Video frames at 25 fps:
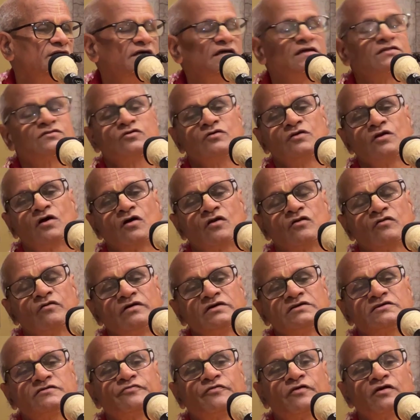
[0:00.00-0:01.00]
Death will
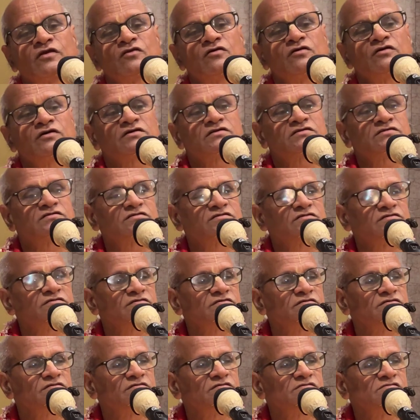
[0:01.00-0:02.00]
always follow us.
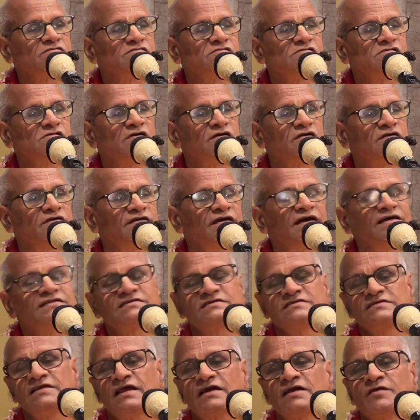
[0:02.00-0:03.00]

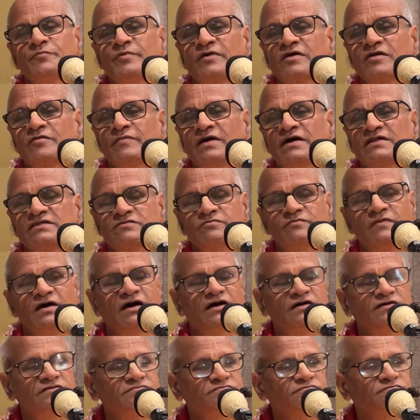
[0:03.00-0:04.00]
Death is like
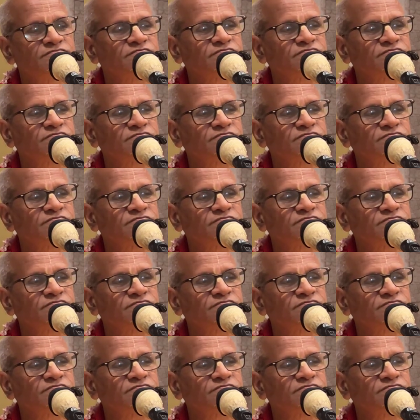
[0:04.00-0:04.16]
Paramatma.